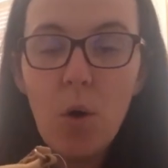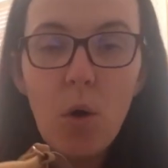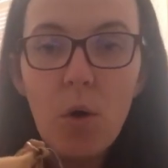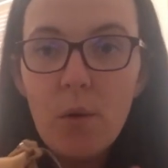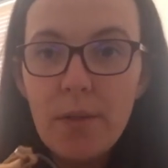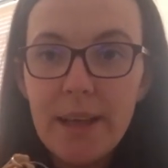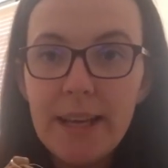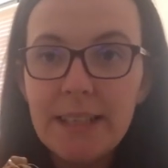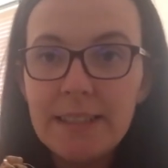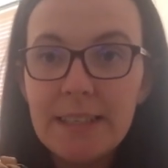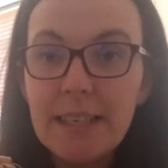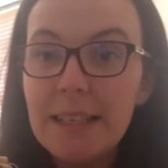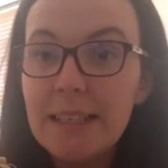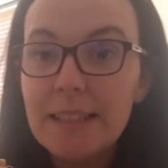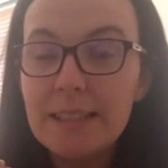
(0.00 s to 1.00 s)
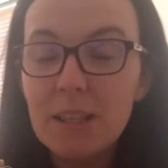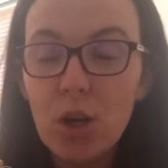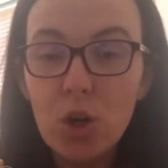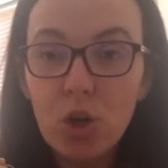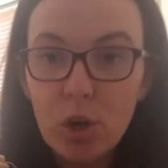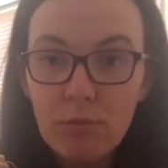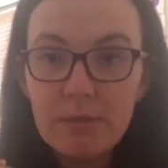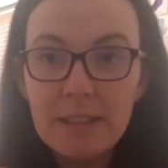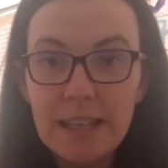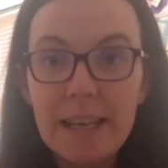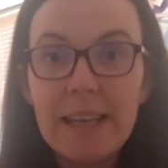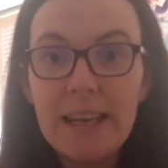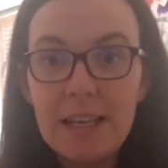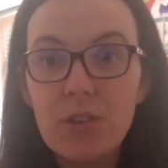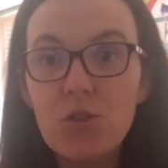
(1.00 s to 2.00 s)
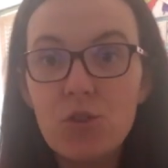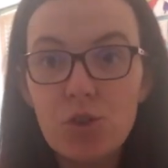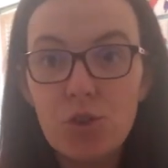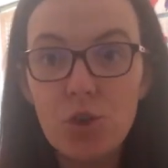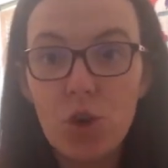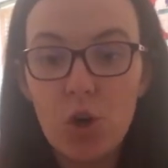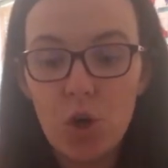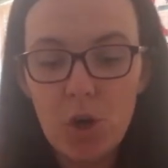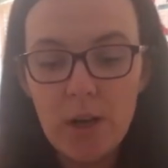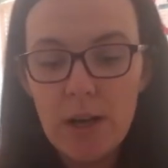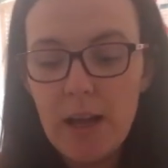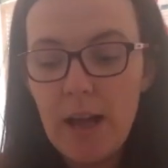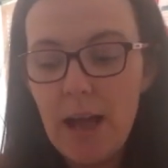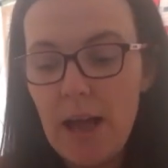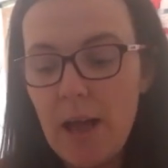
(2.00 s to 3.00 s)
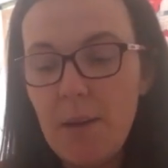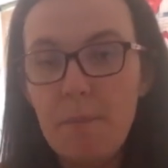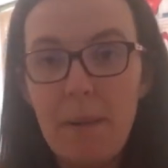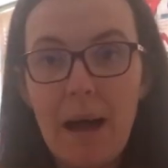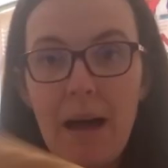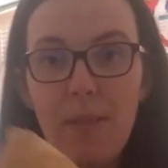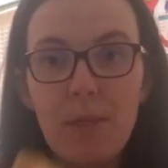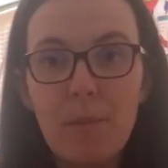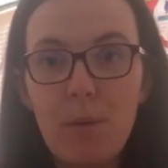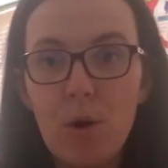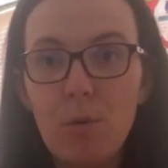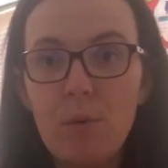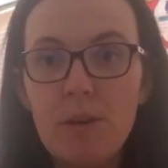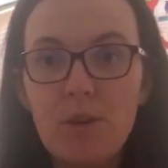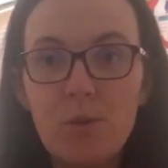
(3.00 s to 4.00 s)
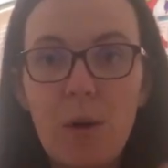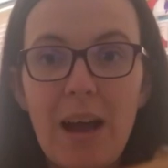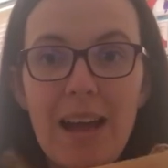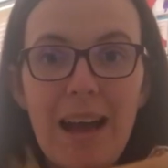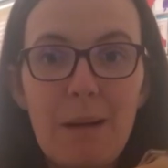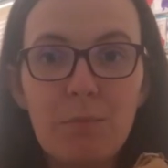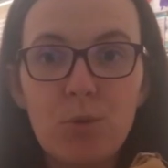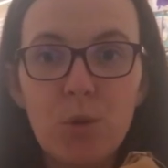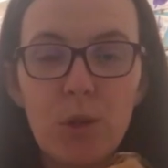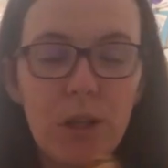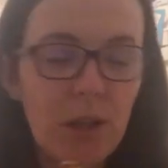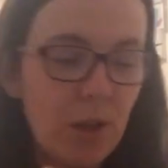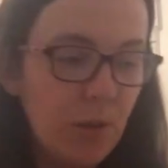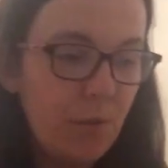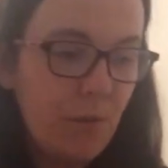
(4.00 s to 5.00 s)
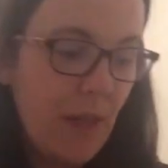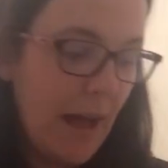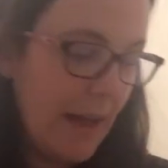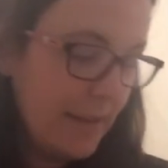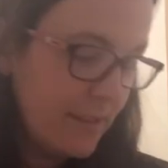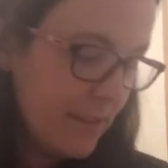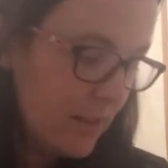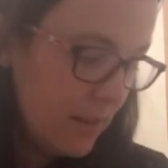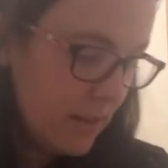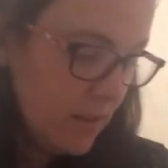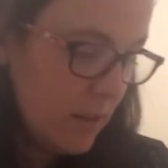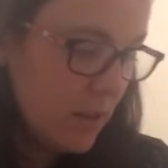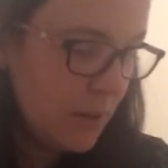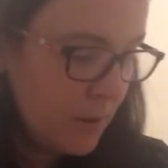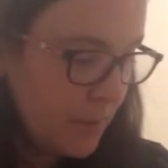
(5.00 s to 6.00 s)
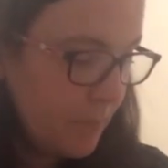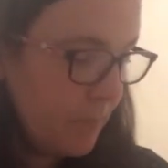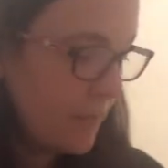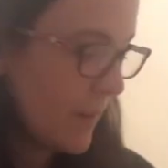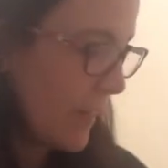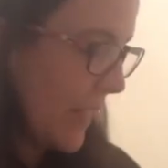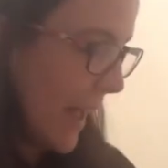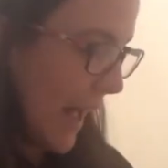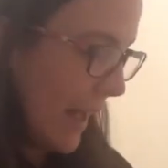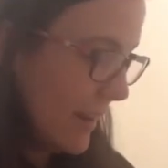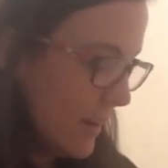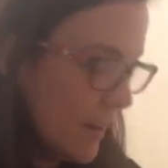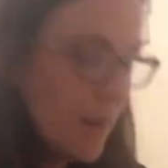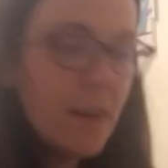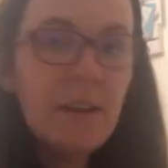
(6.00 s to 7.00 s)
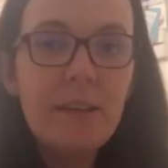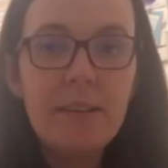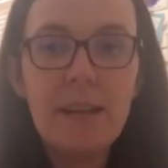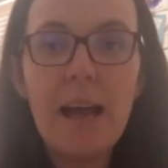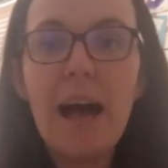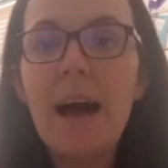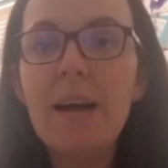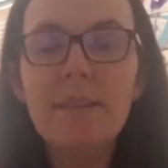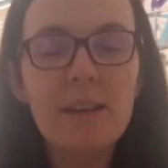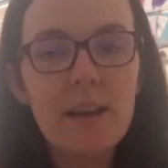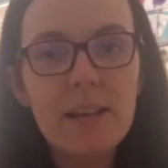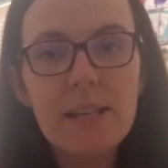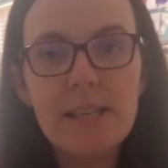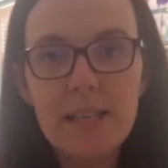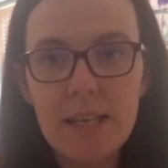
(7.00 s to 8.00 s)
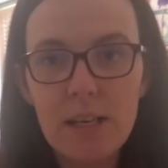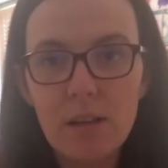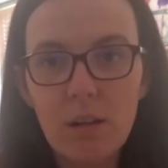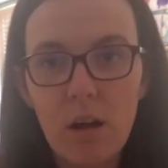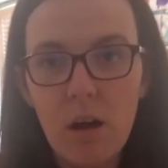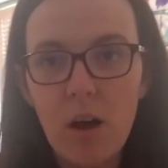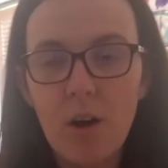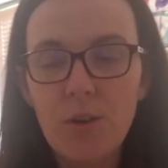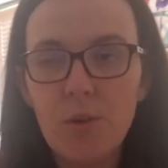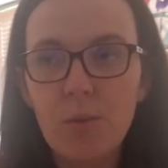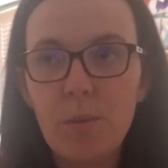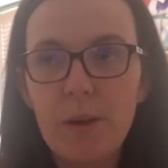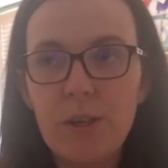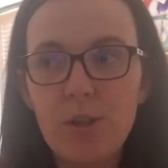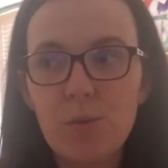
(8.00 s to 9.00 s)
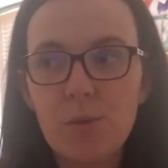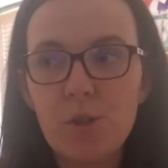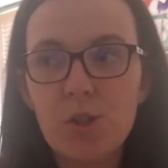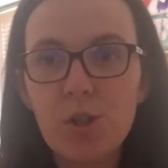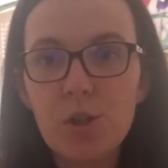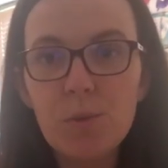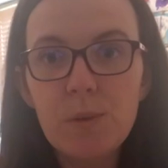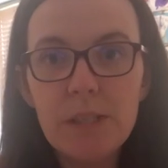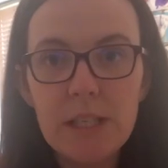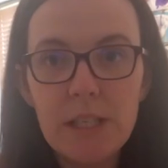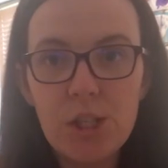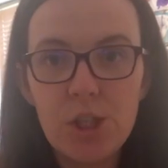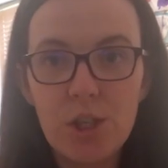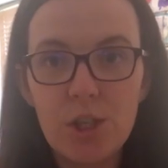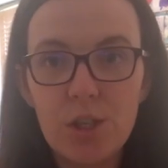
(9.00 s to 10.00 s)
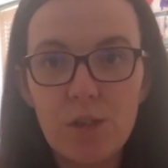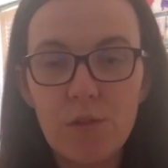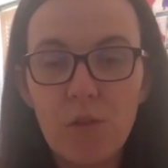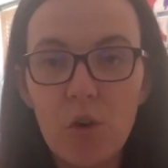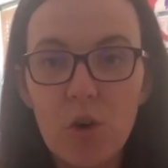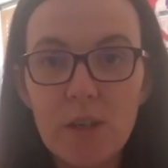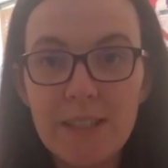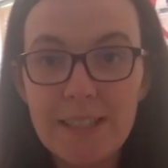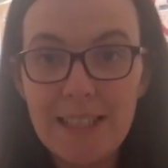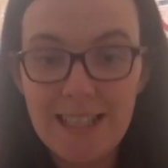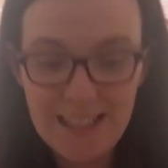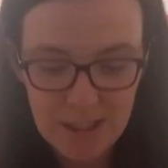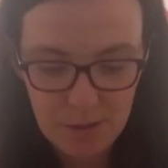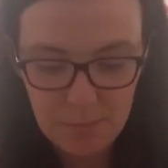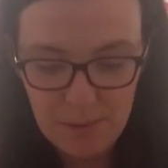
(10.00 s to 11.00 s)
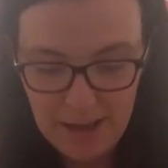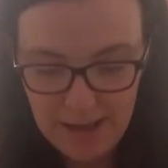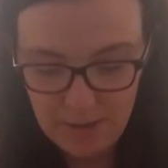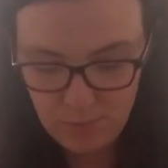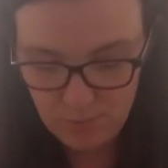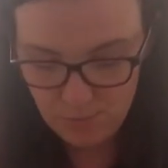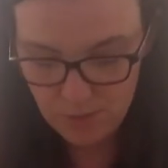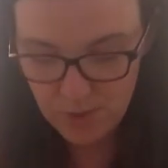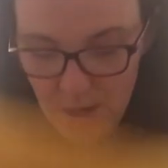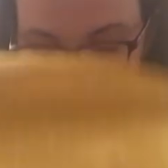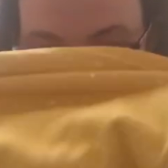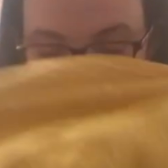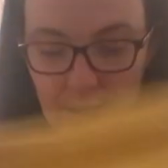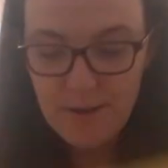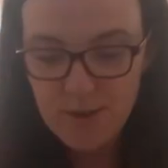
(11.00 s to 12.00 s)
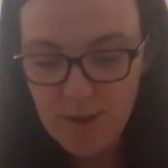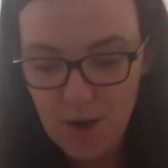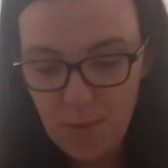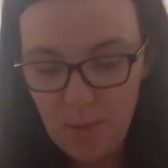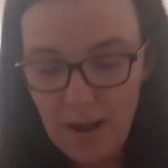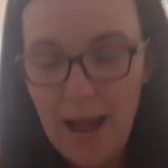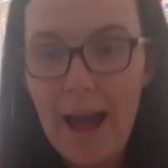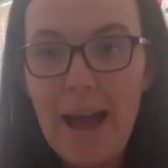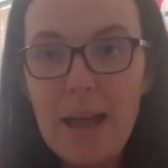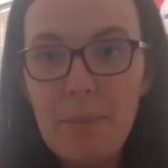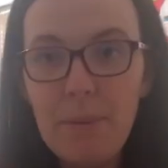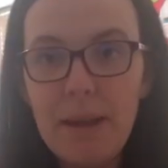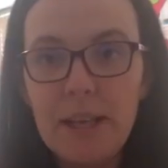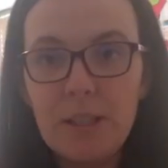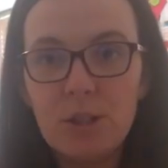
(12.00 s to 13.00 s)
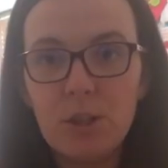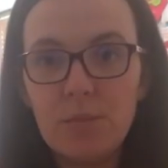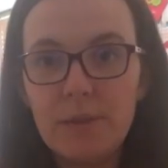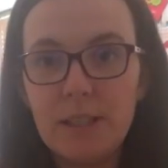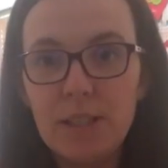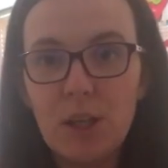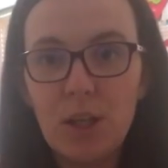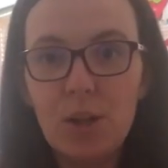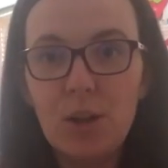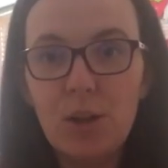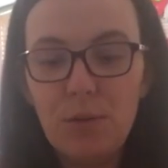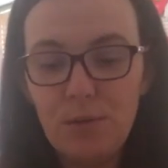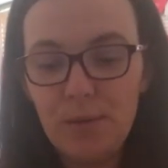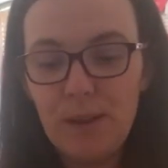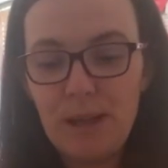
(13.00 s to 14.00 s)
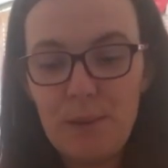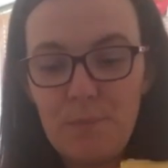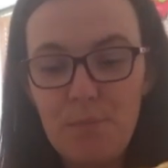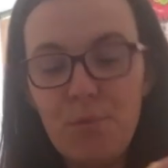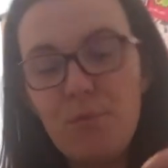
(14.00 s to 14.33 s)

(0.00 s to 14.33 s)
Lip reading: All this is currently in store at the moment, so I absolutely love that. Then they had a deal on, which was two t-shirts for £6. So I picked up this lovely